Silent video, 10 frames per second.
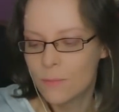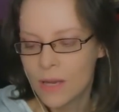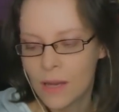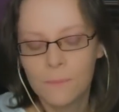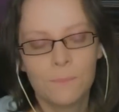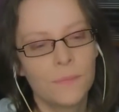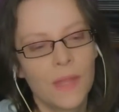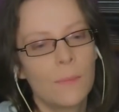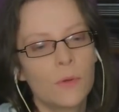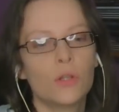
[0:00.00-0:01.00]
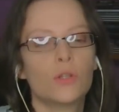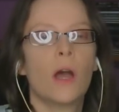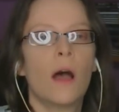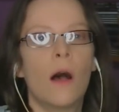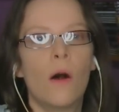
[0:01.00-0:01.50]
me. I'm gonna
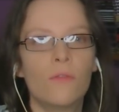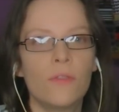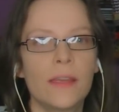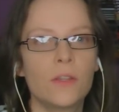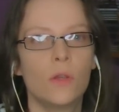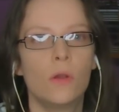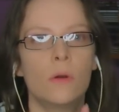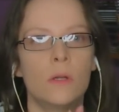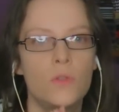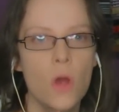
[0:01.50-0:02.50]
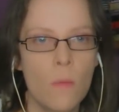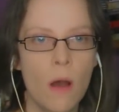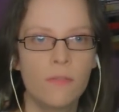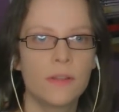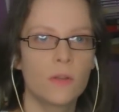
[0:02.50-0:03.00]
go. Thank you,
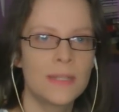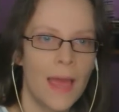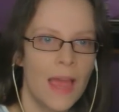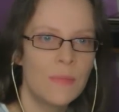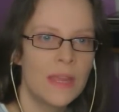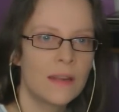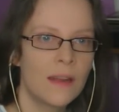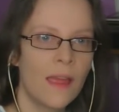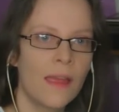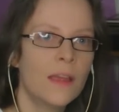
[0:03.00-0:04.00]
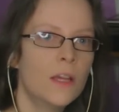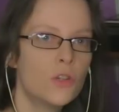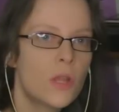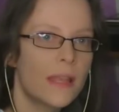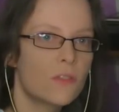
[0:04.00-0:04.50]
Domo, for your time here today.
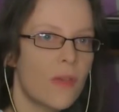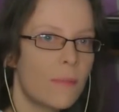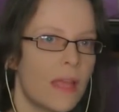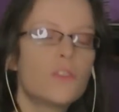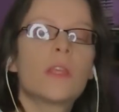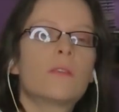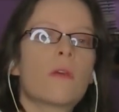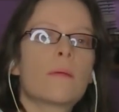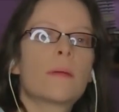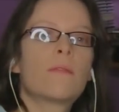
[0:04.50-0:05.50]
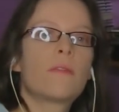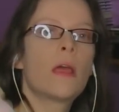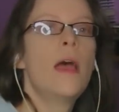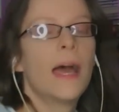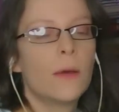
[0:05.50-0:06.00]
Share, like, subscribe, and share, like, subscribe,
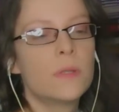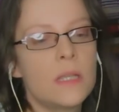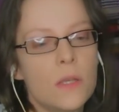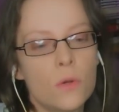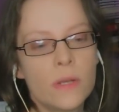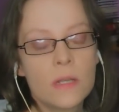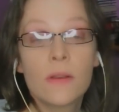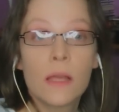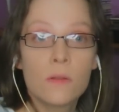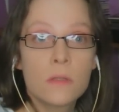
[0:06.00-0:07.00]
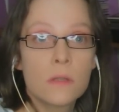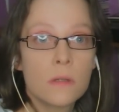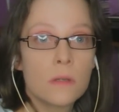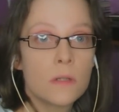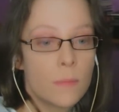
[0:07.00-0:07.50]
and I will see you in something else
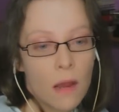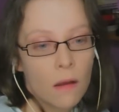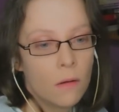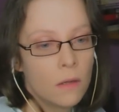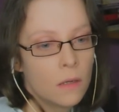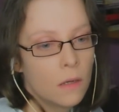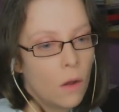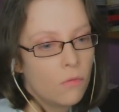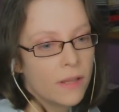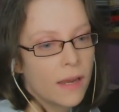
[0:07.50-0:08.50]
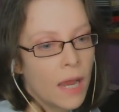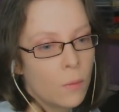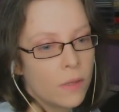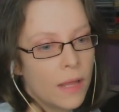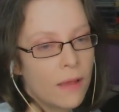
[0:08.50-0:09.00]
tomorrow. Hopefully, I
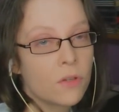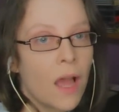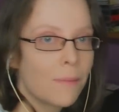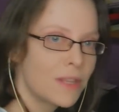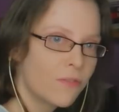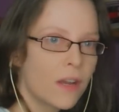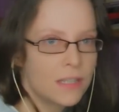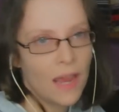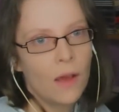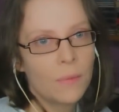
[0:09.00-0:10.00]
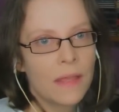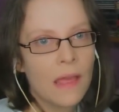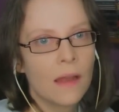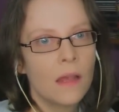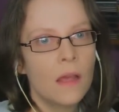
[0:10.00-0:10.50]
will have calmed the fuck down by
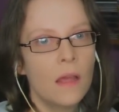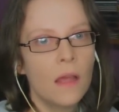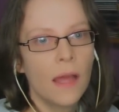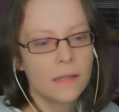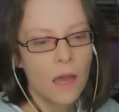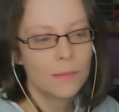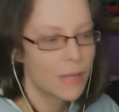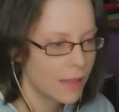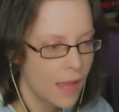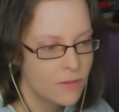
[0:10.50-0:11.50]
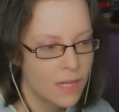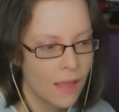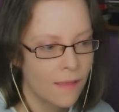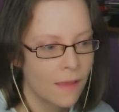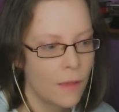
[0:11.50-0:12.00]
then and gotten my life
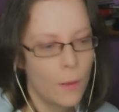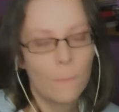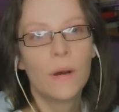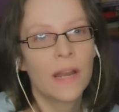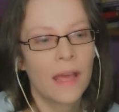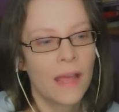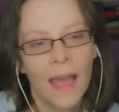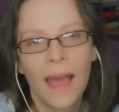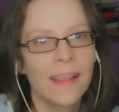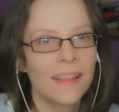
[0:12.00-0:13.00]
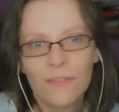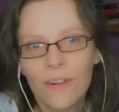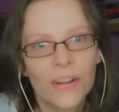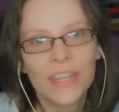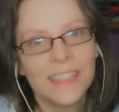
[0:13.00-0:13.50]
together, but I highly
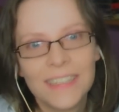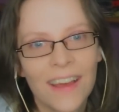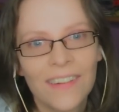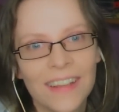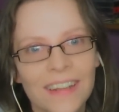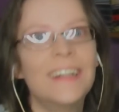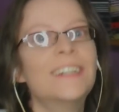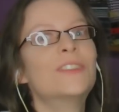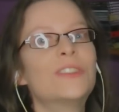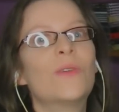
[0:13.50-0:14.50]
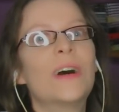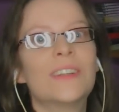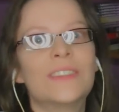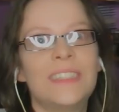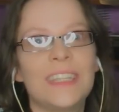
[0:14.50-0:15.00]
fucking doubt it. So I'll
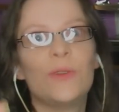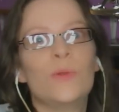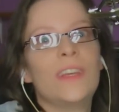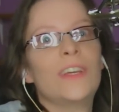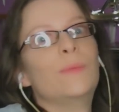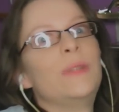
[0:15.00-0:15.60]
see you there,